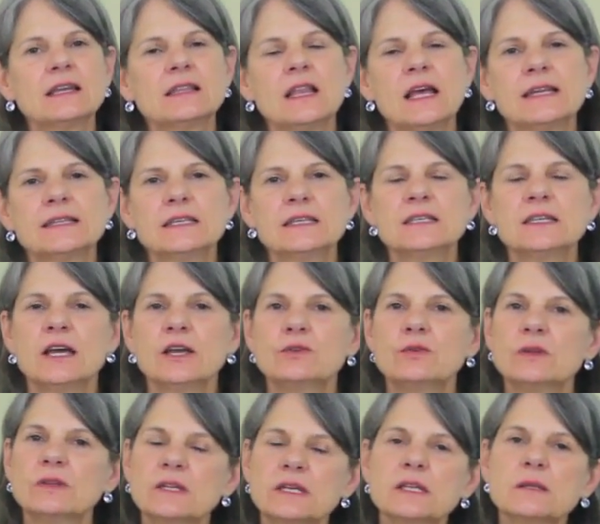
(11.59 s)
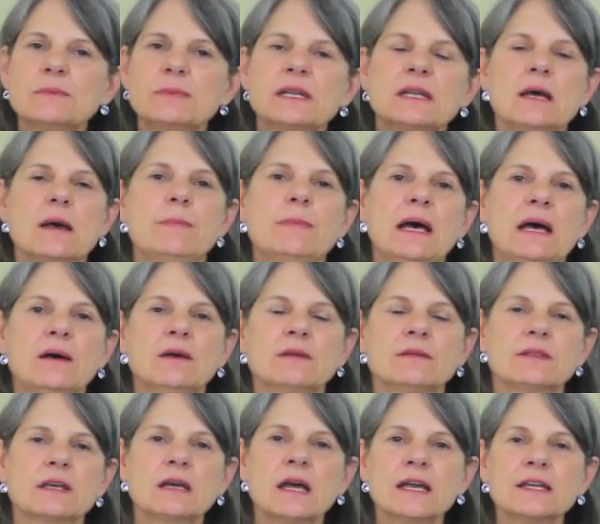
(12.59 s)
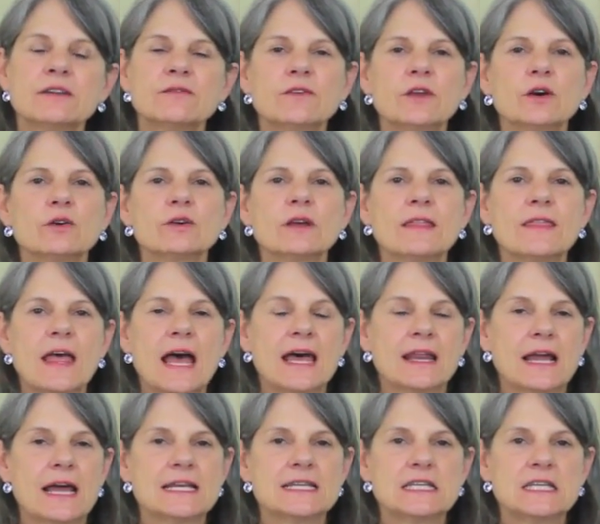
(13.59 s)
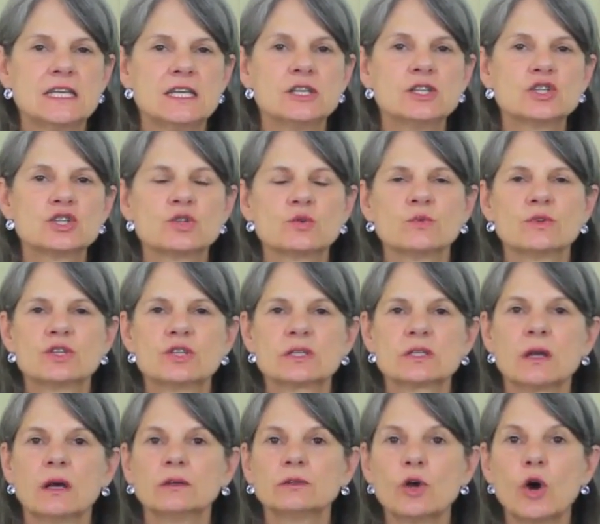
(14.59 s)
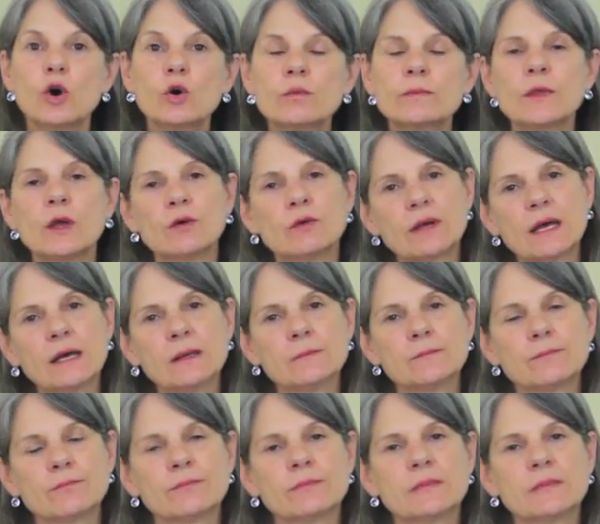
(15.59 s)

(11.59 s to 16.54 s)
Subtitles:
I'd like to tell you a little bit about the kind of yoga that I teach, which is called Om Yoga.